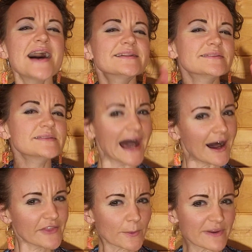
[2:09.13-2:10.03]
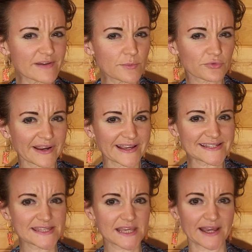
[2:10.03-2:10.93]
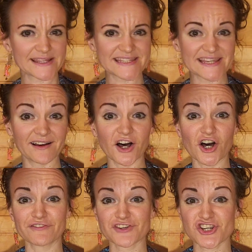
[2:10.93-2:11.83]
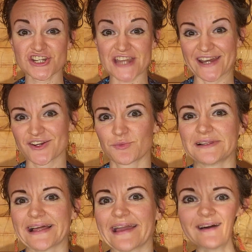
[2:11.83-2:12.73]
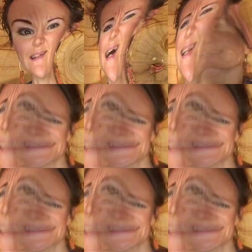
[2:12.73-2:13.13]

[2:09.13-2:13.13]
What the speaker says: Now that we've embraced the idea of shadow play, let's